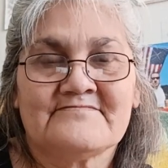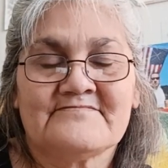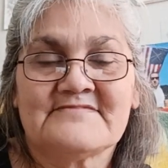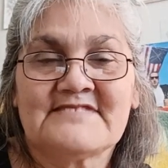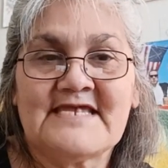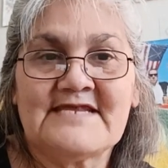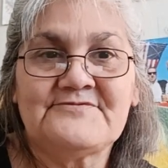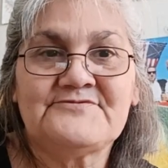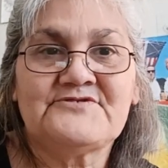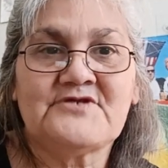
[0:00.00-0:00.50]

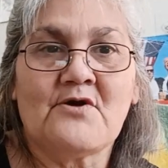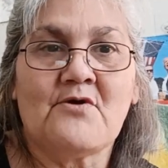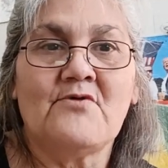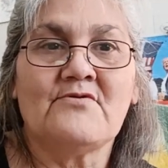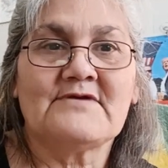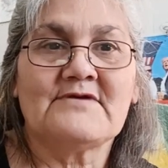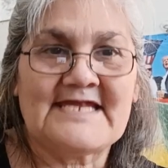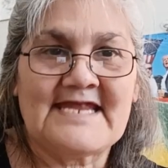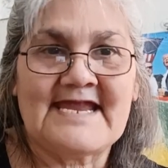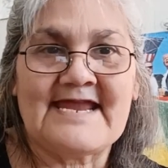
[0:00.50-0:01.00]
They
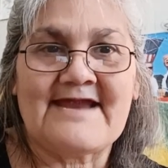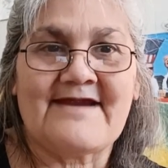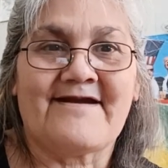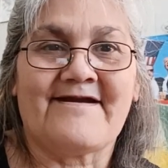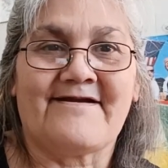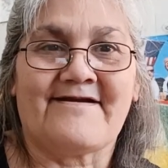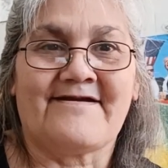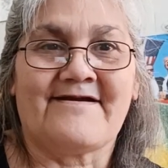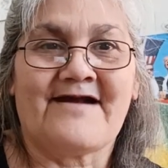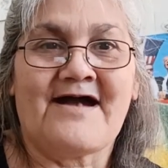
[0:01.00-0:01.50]
don't
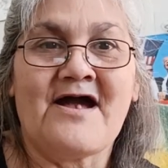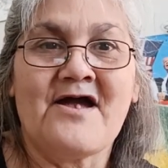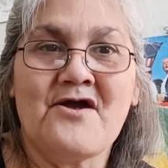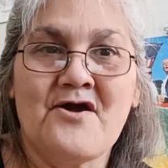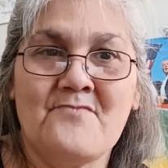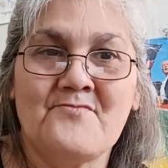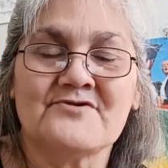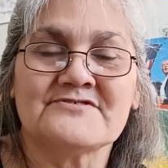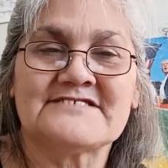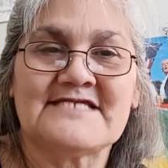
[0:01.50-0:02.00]
care. I
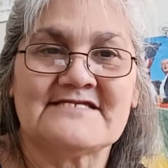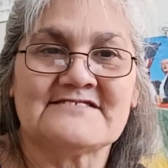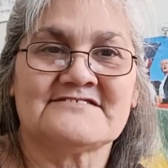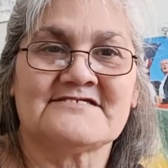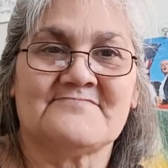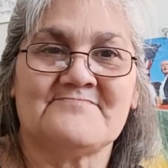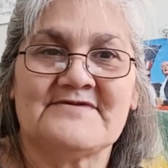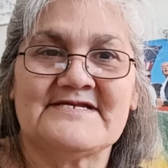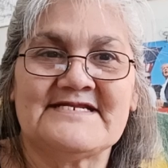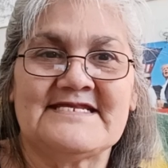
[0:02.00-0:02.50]
almost had
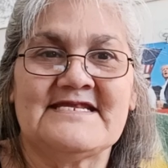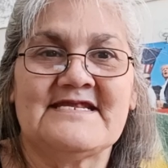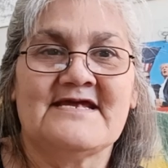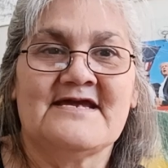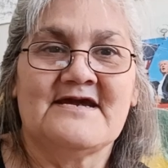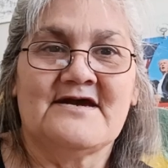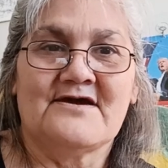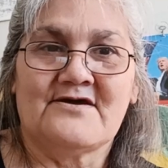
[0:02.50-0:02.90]
somebody